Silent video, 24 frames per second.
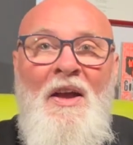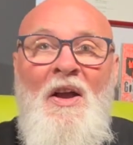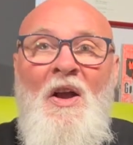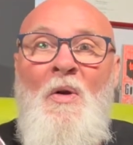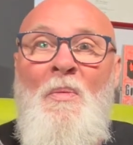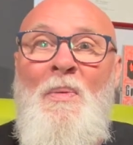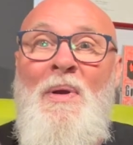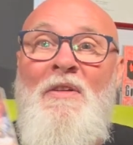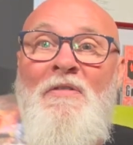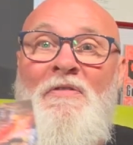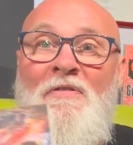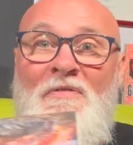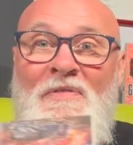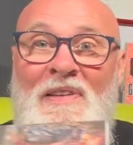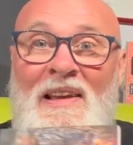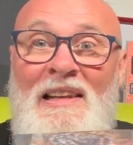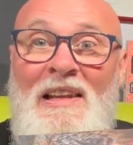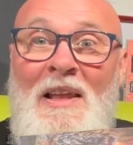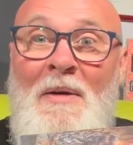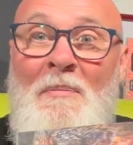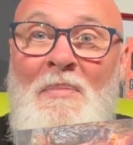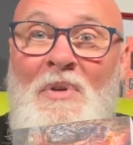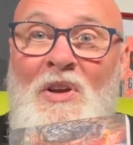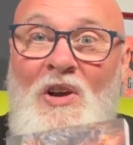with
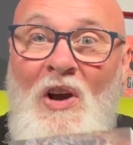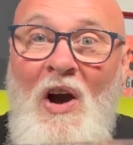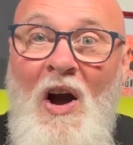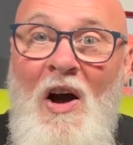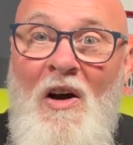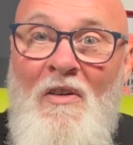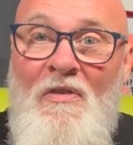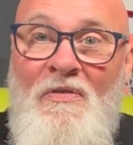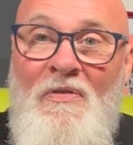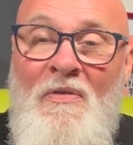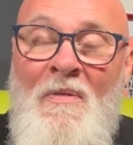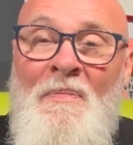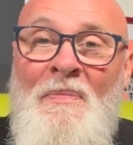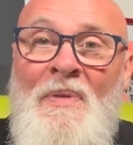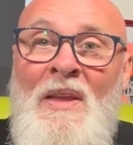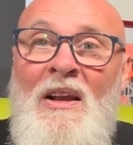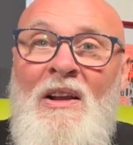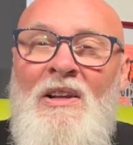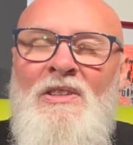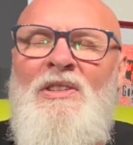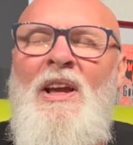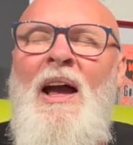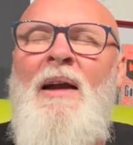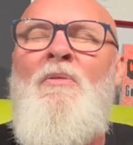Philip Goff,
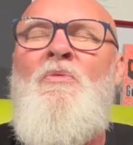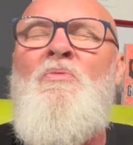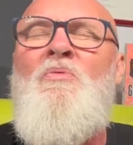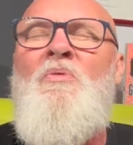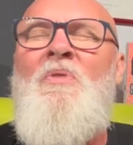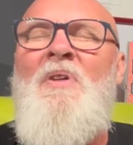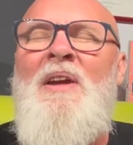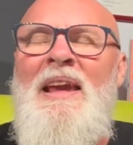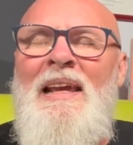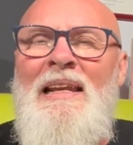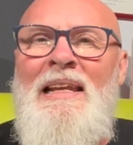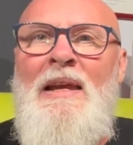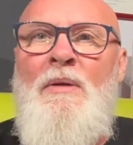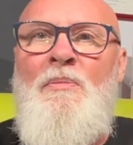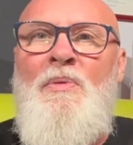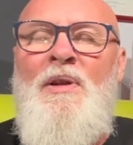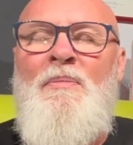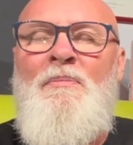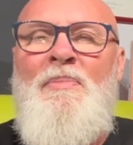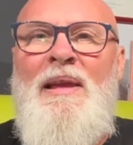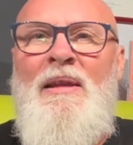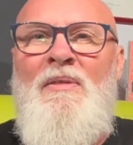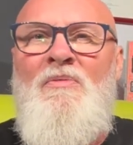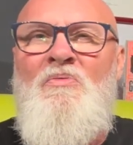because I really would
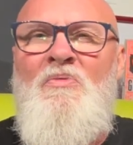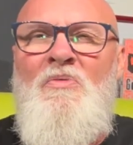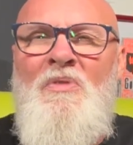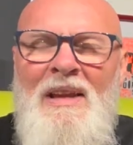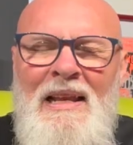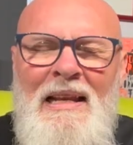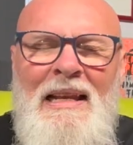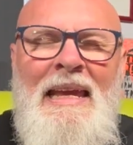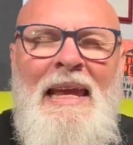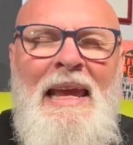be really